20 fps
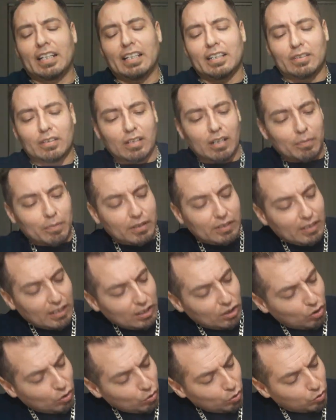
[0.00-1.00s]
this covers
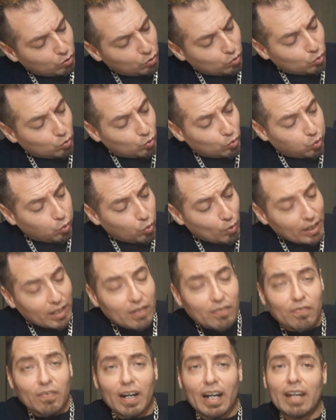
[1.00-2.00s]
issues
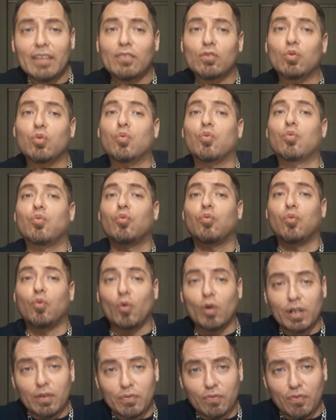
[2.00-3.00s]
25 to
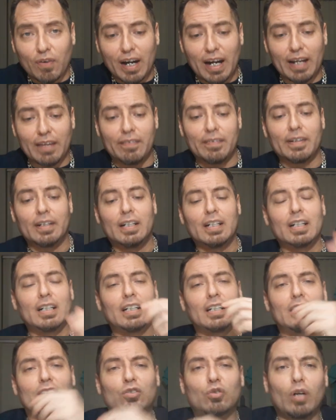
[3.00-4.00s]
45.
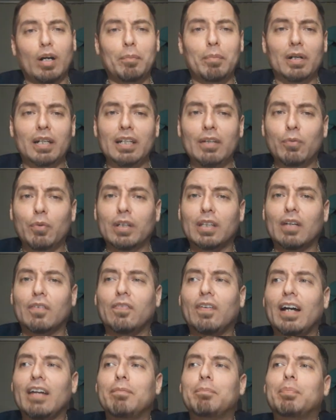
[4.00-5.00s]
So I believe with the
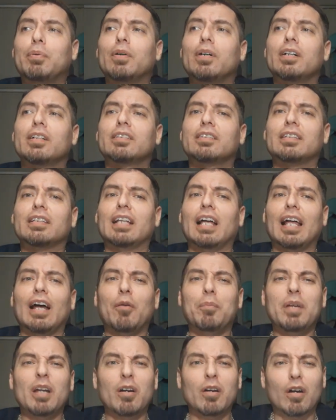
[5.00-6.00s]
5 books,
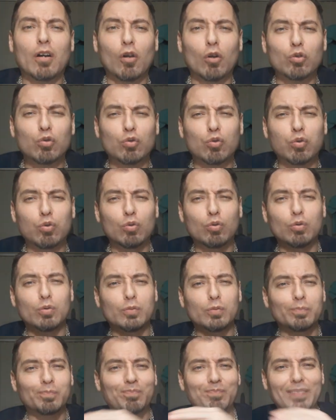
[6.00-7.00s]
I'll be close
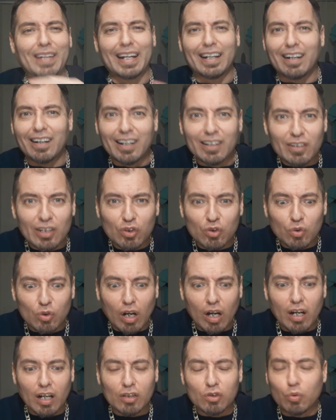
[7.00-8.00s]
to like
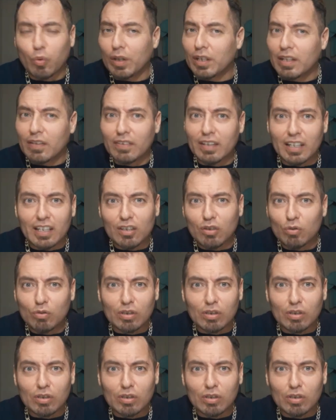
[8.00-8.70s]
120th issue,